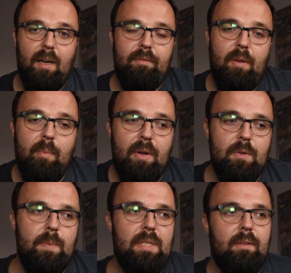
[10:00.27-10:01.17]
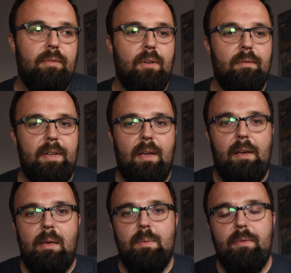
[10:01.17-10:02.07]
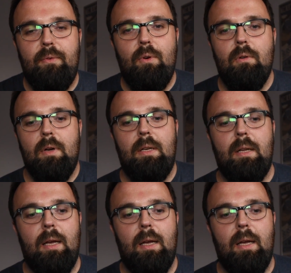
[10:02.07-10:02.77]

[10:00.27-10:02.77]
I've composed music for video games before and